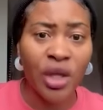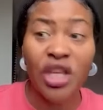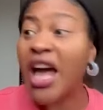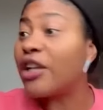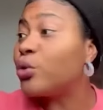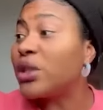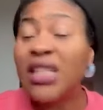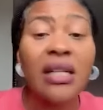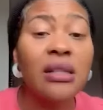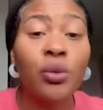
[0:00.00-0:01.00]
Yeah, do
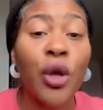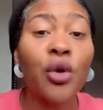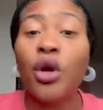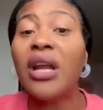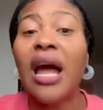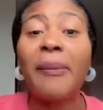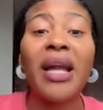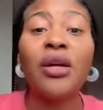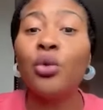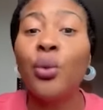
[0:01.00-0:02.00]
things where you not
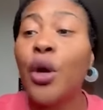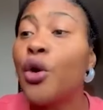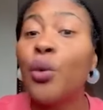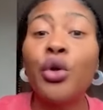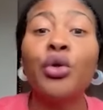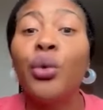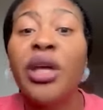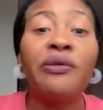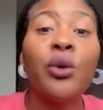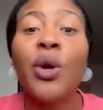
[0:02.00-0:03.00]
normally, where you wouldn't do
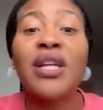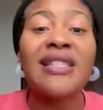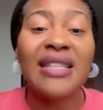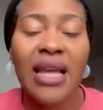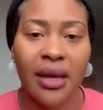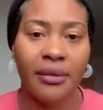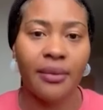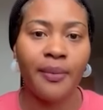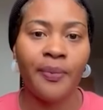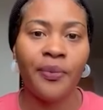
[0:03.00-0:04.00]
if you were seeing.
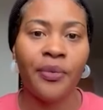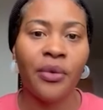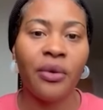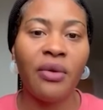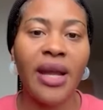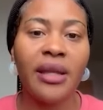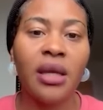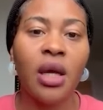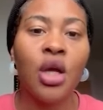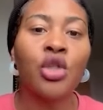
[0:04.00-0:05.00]
Right?
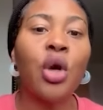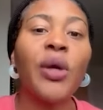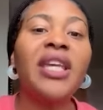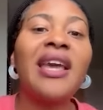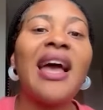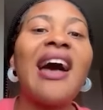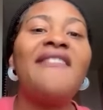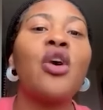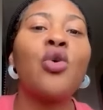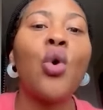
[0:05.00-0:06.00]
So we can't
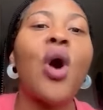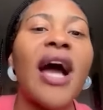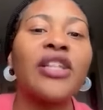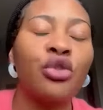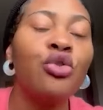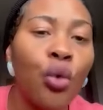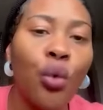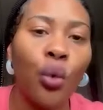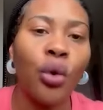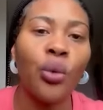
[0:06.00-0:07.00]
have a go at
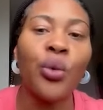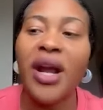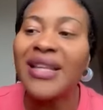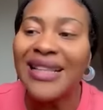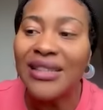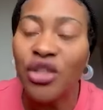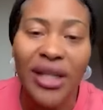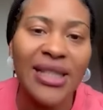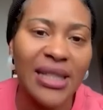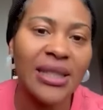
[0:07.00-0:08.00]
you where
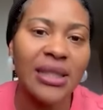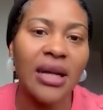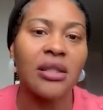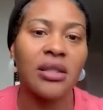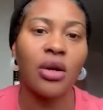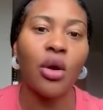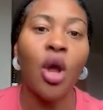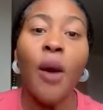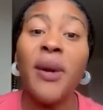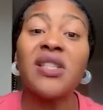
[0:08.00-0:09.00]
certain things is concerned.
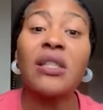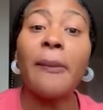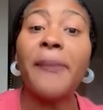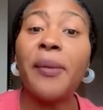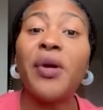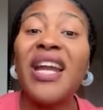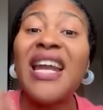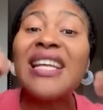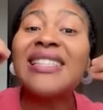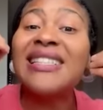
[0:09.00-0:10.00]
But some people
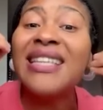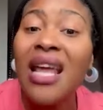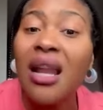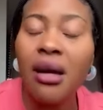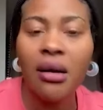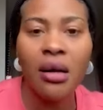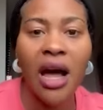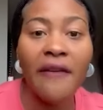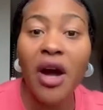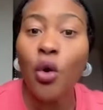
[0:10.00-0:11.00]
then still
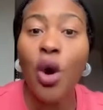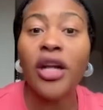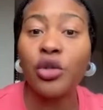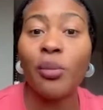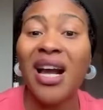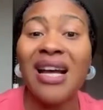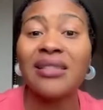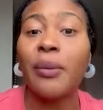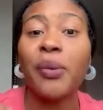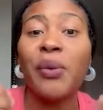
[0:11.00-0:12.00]
have a go at you,
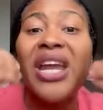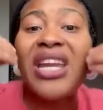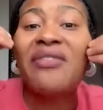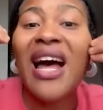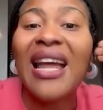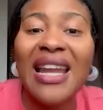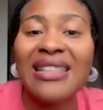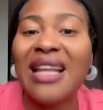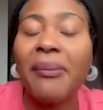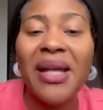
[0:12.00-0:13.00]
because some people don't even
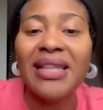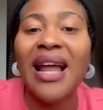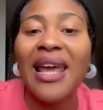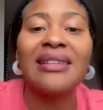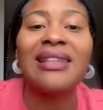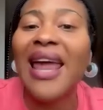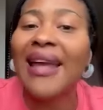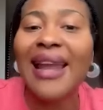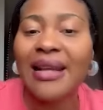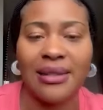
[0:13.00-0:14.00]
understand mental health
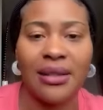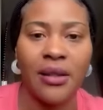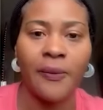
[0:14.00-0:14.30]
like that.